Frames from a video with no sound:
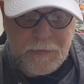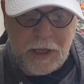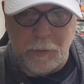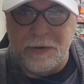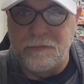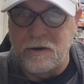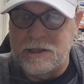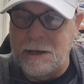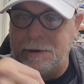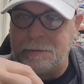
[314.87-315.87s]
It'll be the first
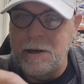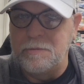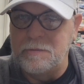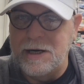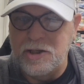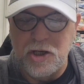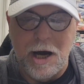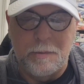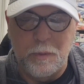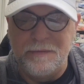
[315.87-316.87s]
time him coming to my
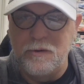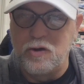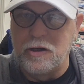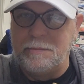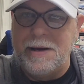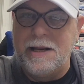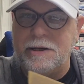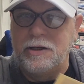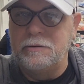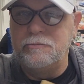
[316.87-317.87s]
shop. We've usually met
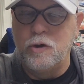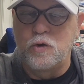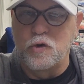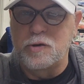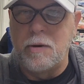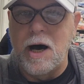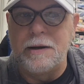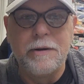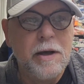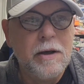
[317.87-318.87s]
in a neutral
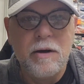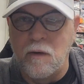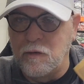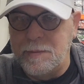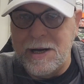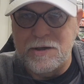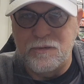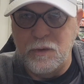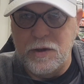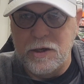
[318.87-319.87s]
spot over the past
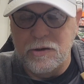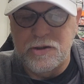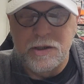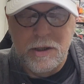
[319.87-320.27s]
few years.